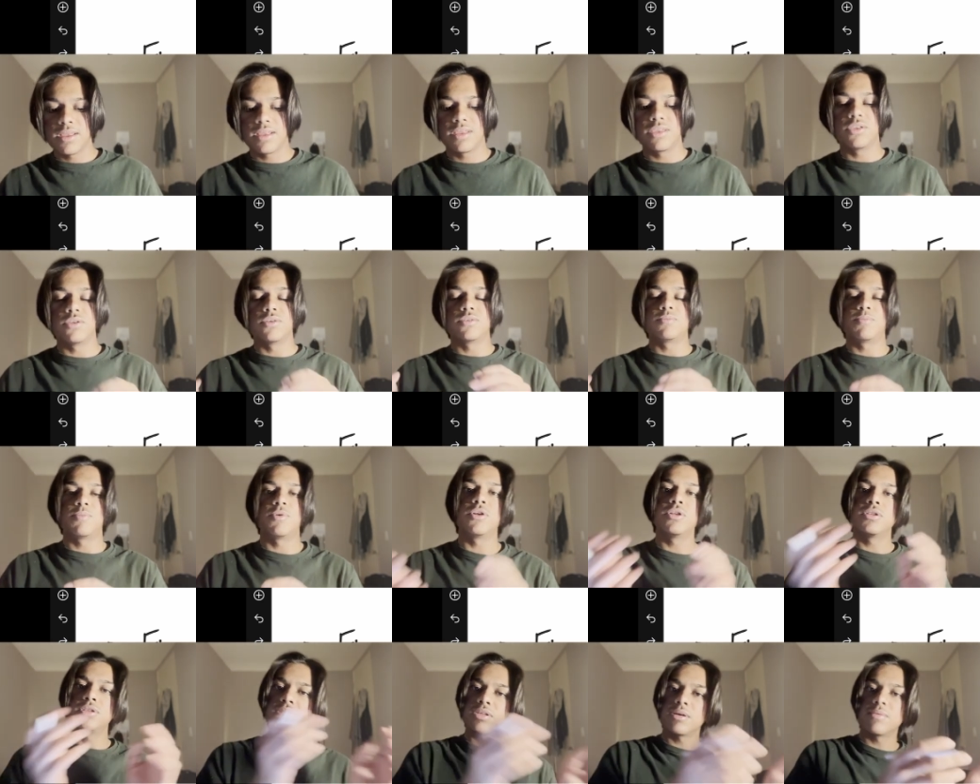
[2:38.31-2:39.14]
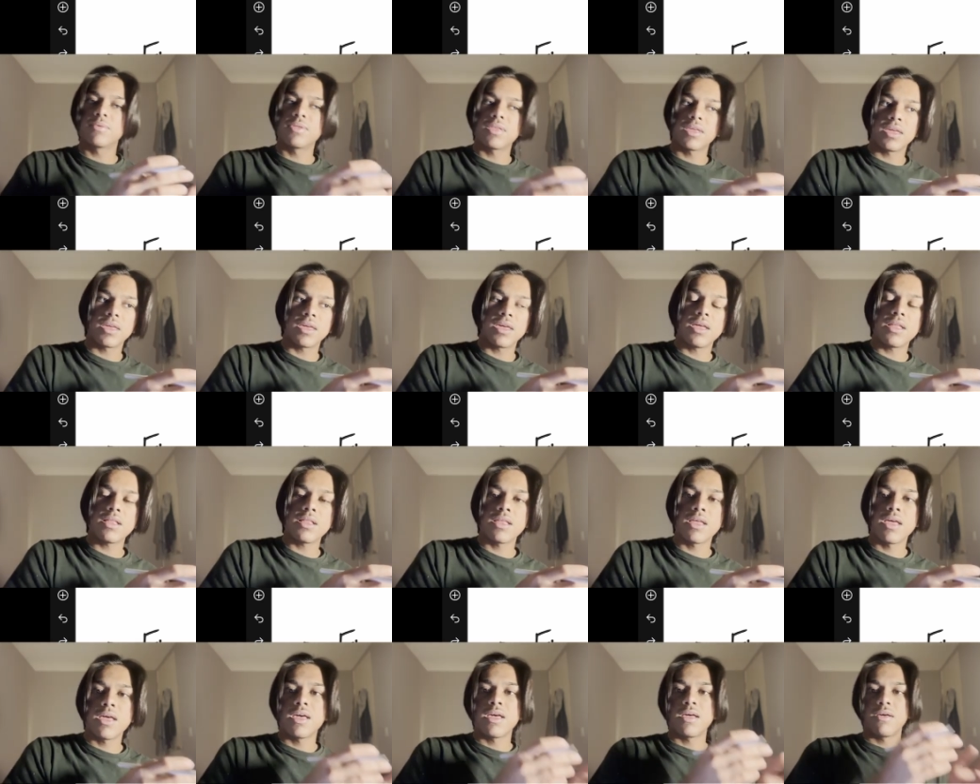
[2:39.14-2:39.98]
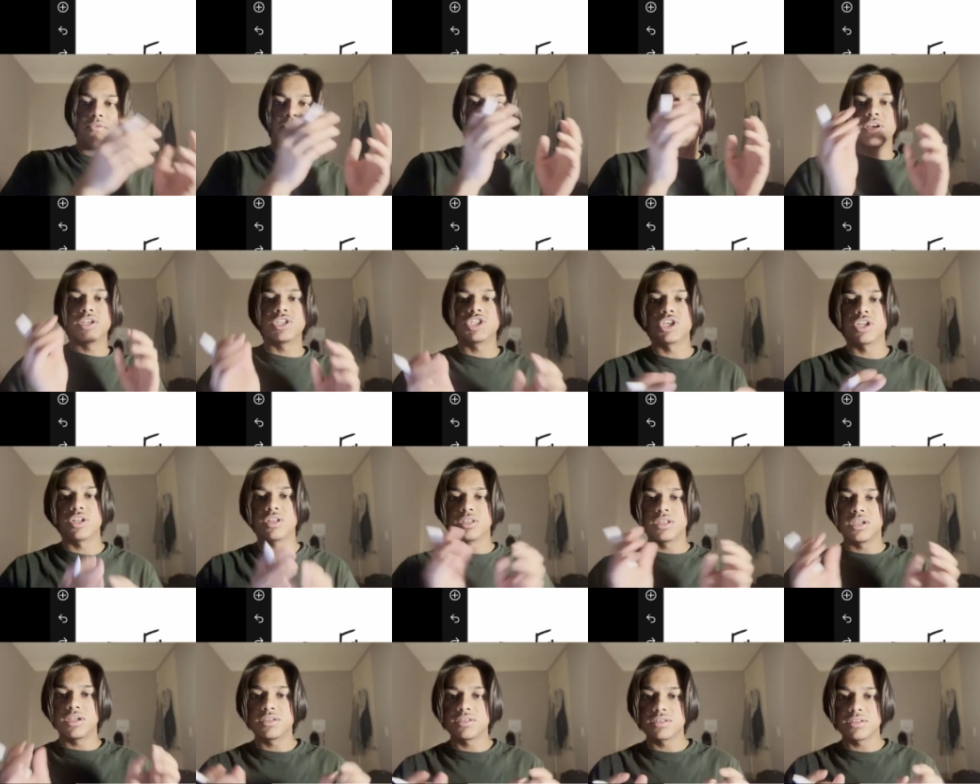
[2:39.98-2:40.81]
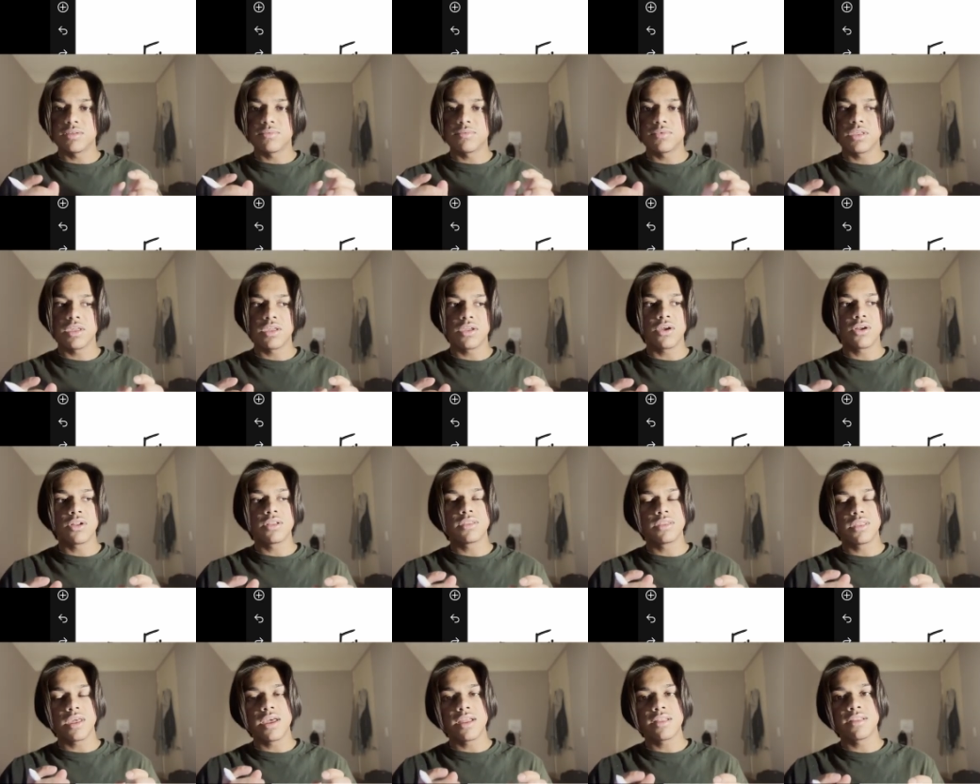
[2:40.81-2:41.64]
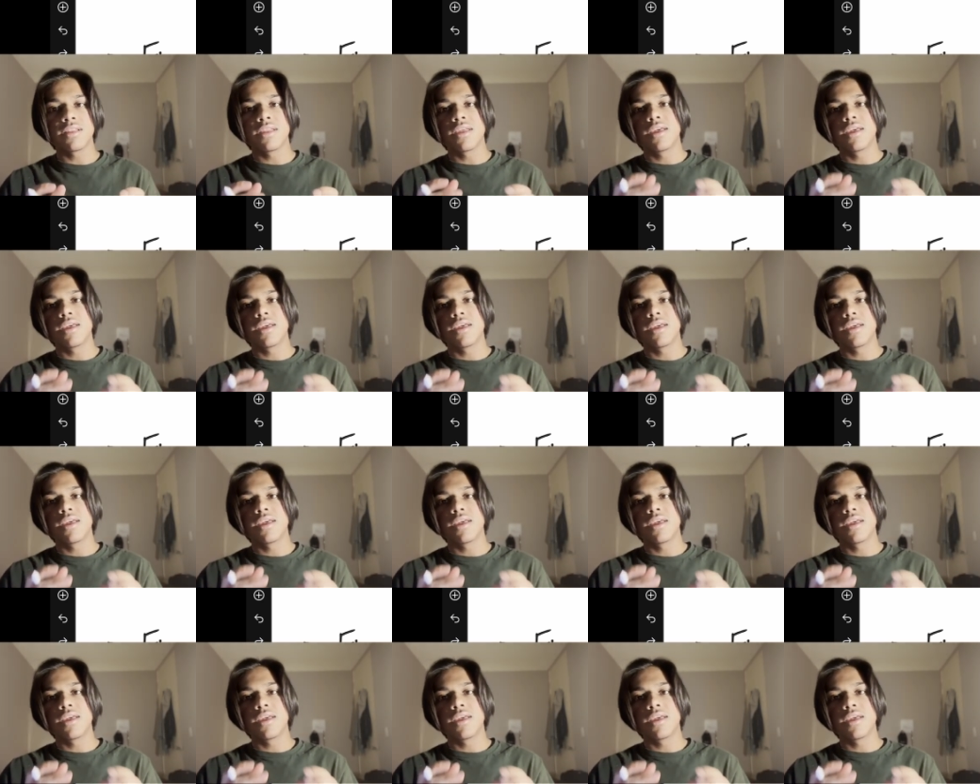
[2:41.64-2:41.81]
You put something in, function does something on that,